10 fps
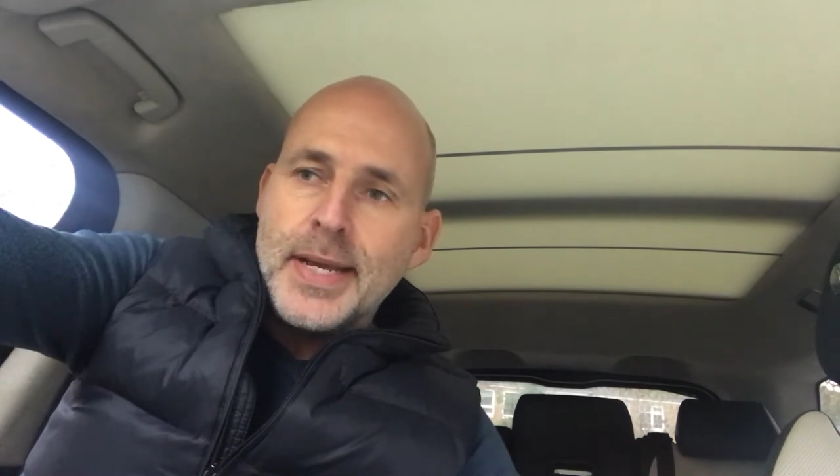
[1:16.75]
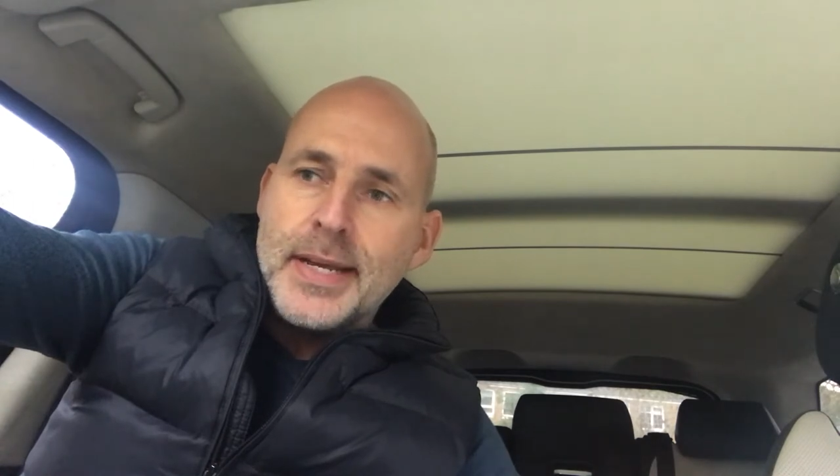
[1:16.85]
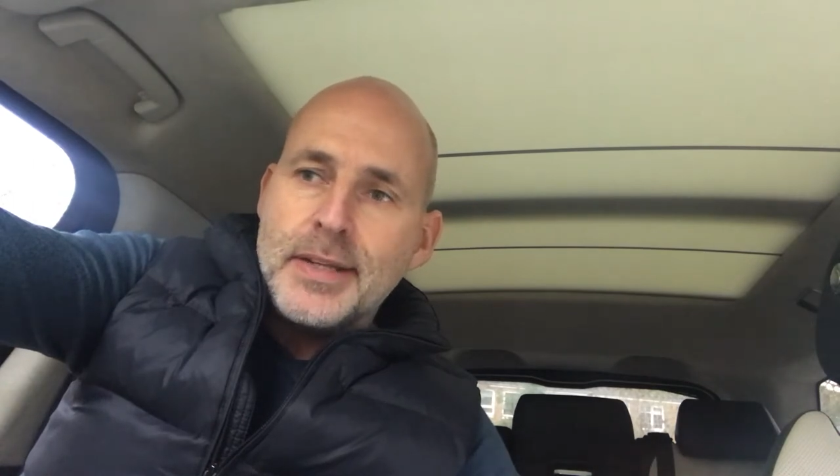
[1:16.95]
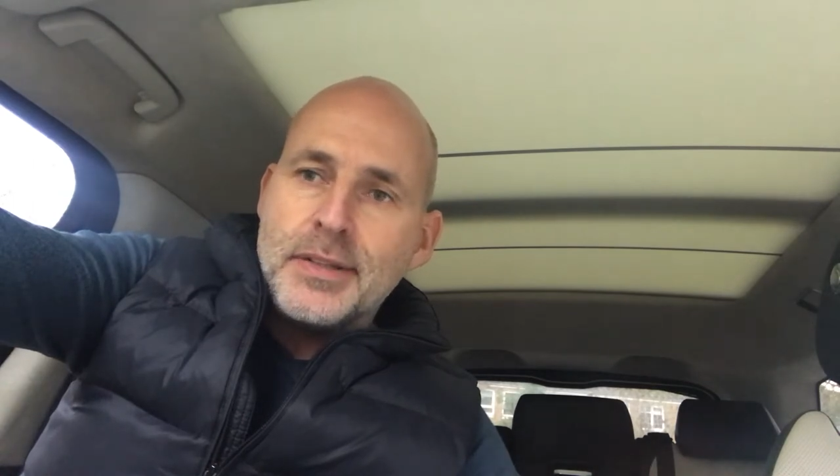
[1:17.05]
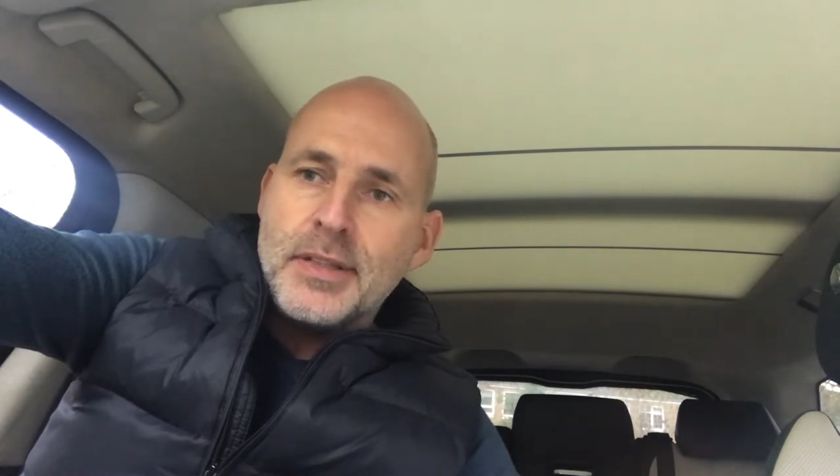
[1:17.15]

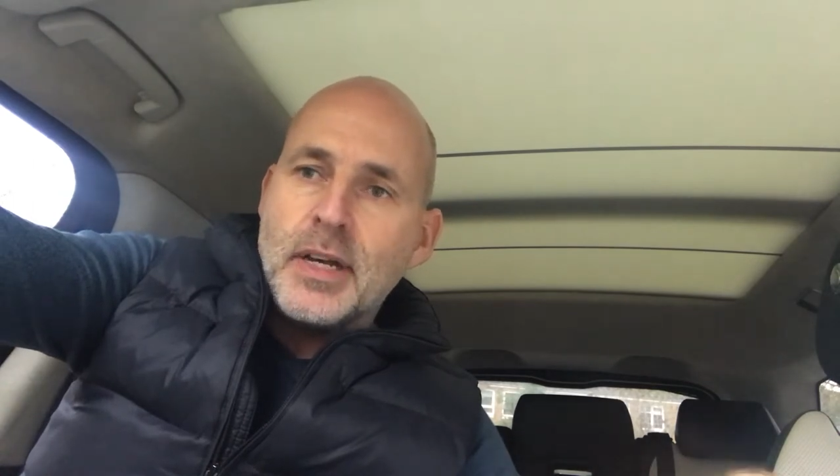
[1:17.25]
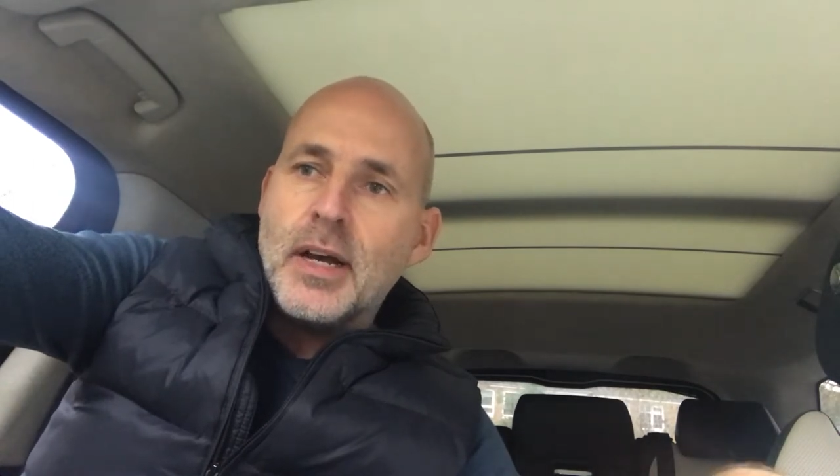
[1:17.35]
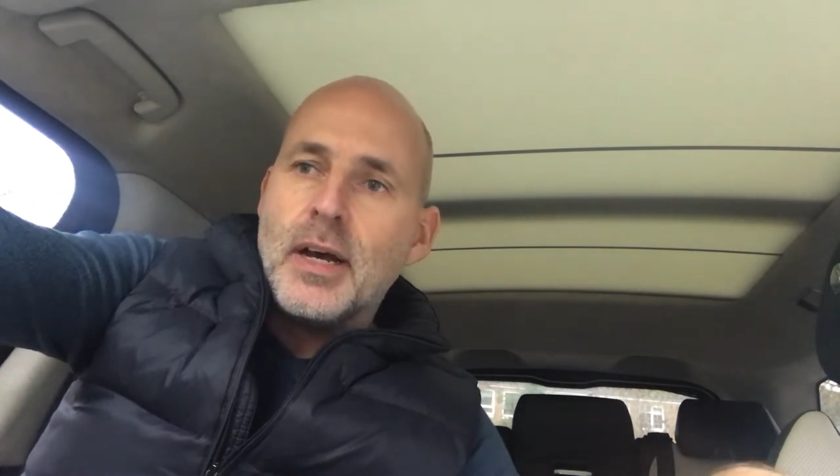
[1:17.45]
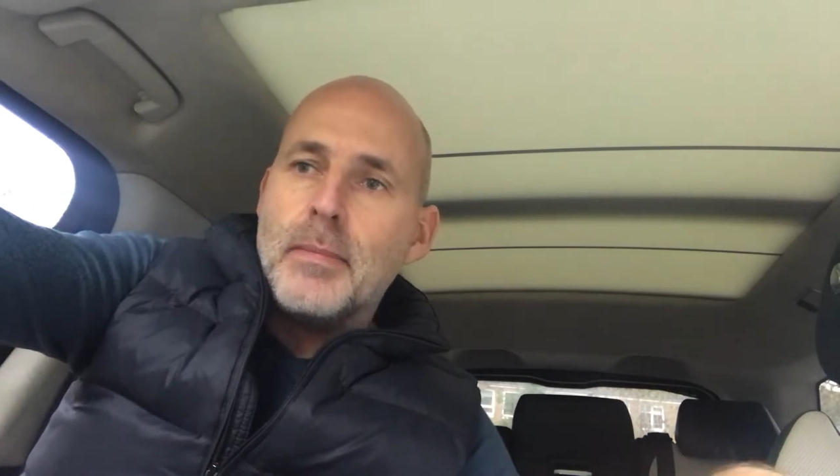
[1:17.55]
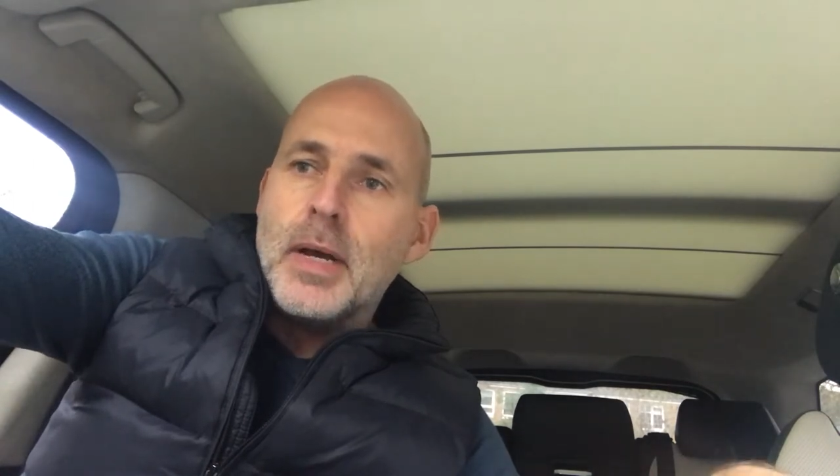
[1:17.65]
is
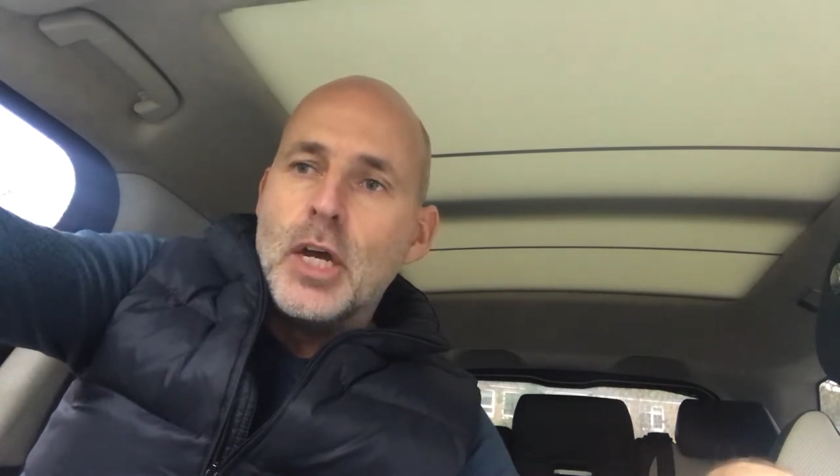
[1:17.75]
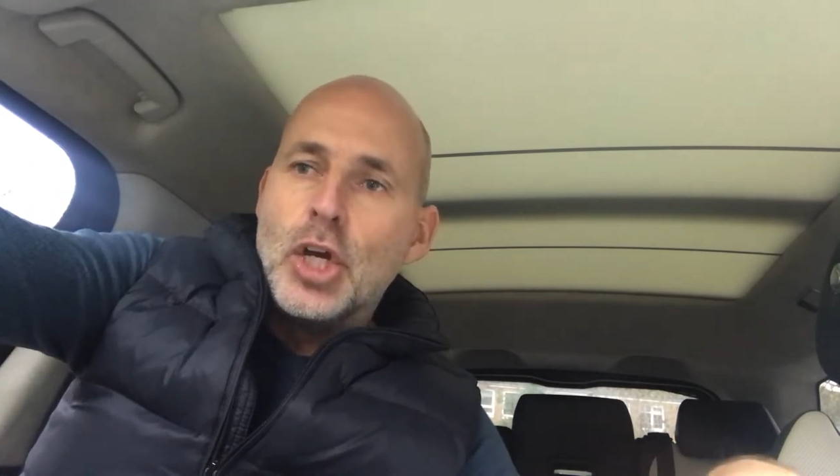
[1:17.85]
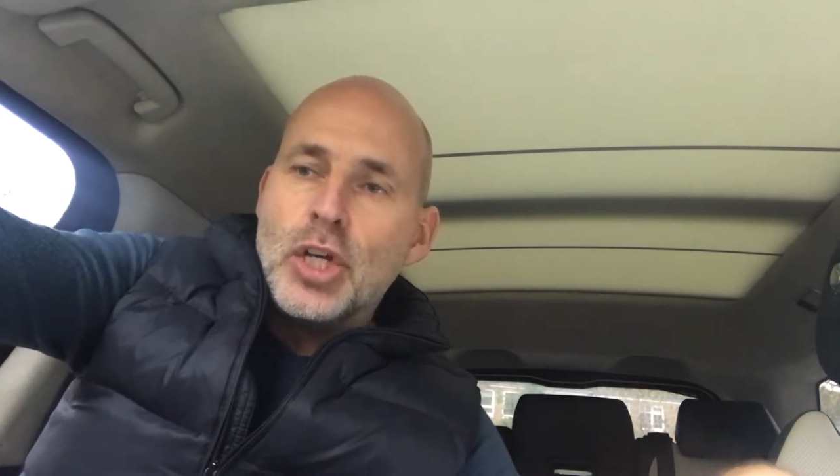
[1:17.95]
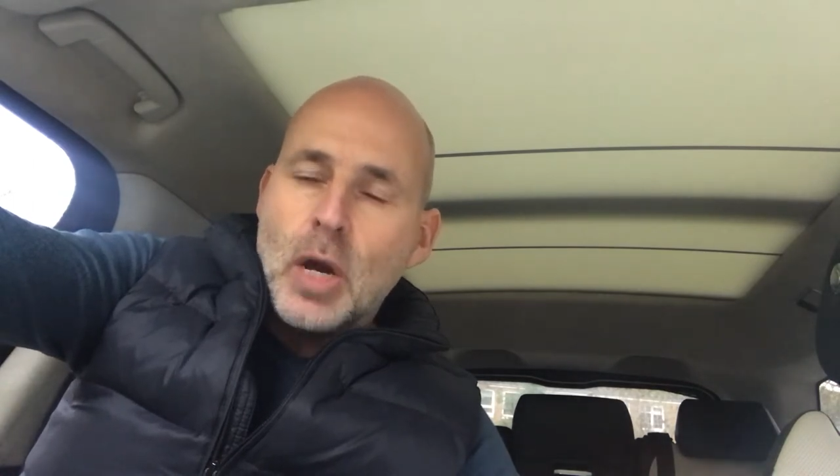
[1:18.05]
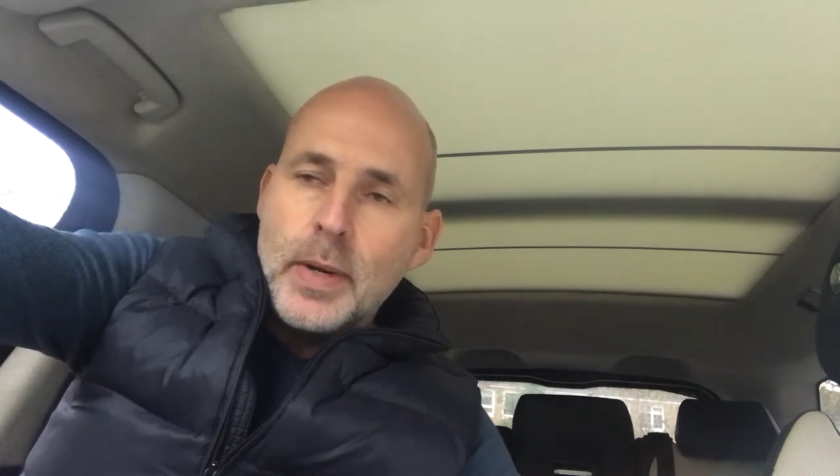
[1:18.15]
um,
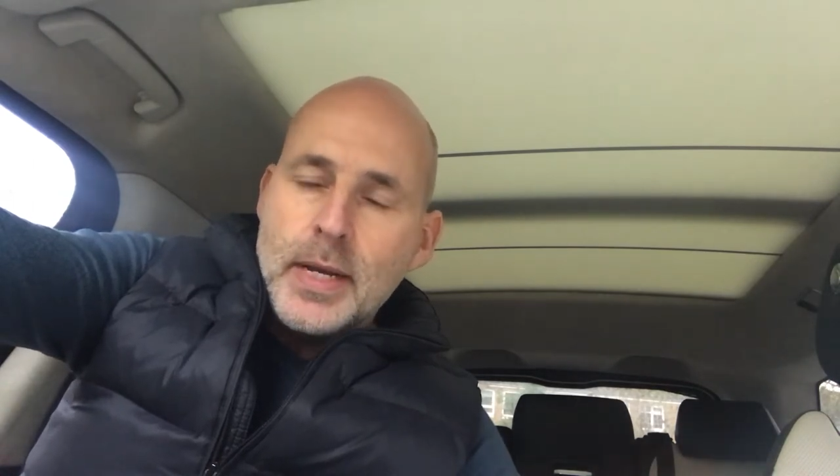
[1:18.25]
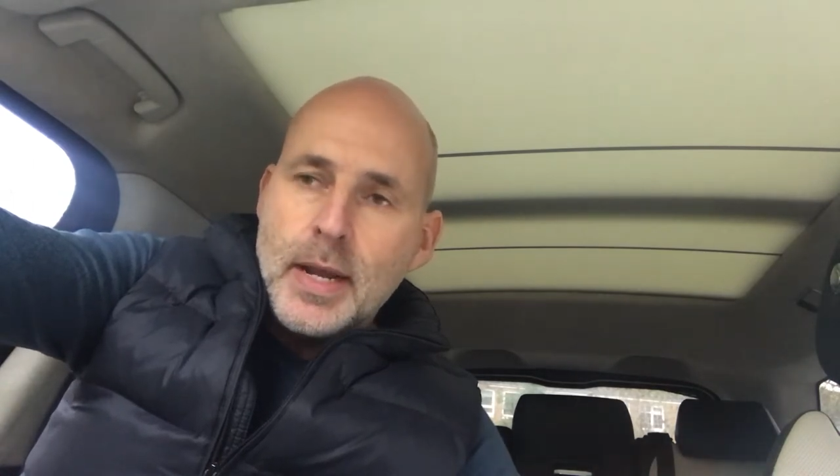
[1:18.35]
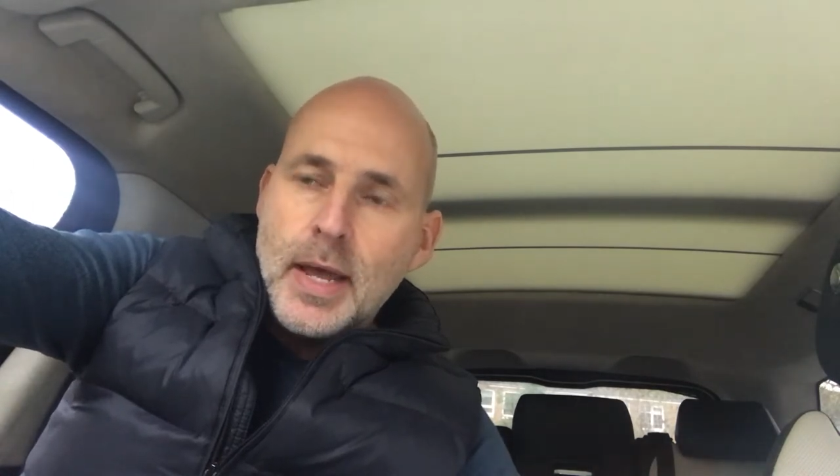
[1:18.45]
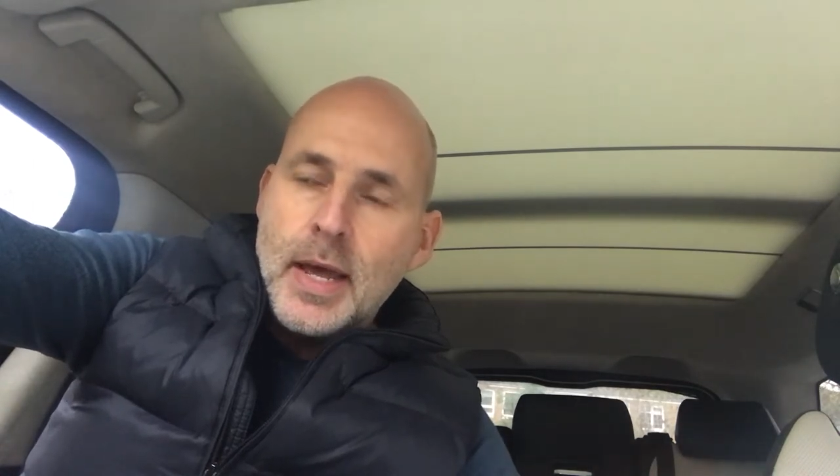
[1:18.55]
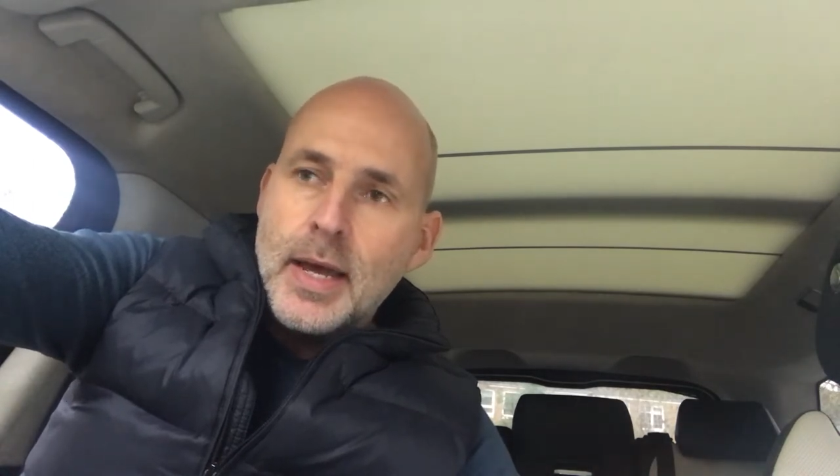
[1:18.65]
go in
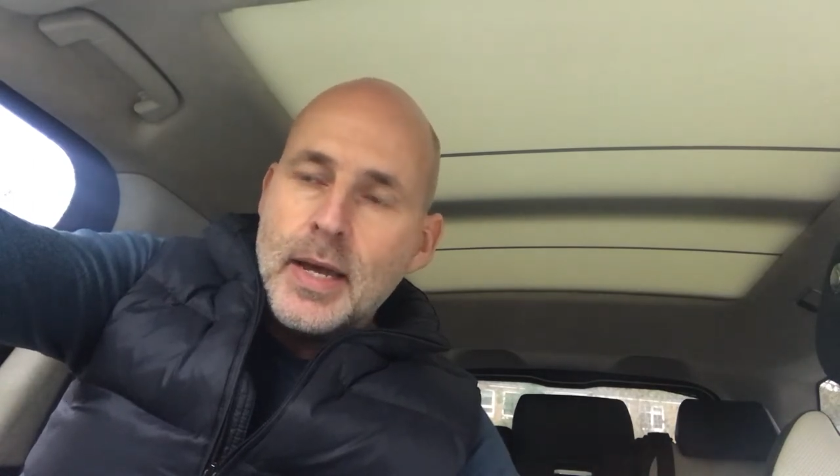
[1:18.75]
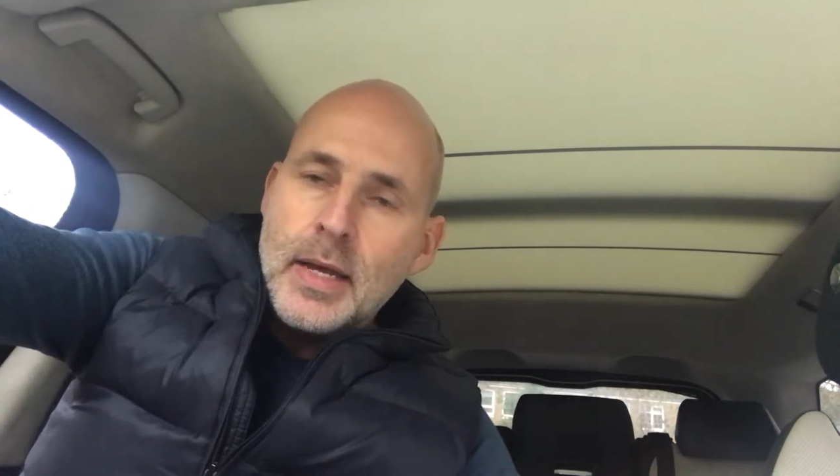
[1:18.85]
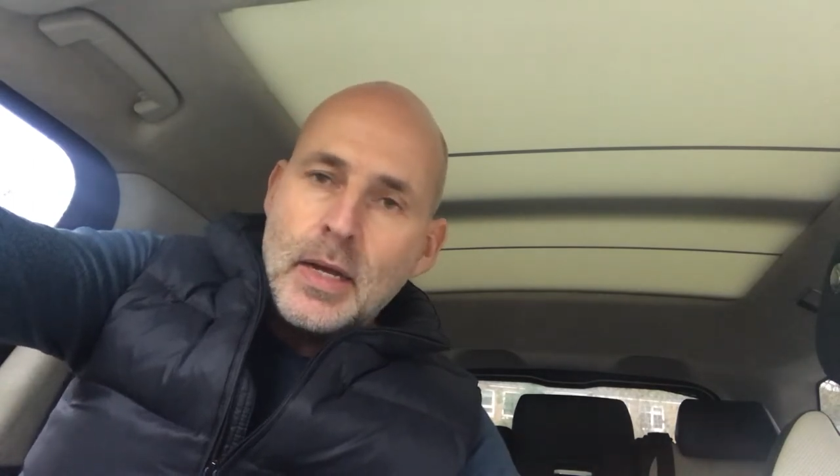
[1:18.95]
there.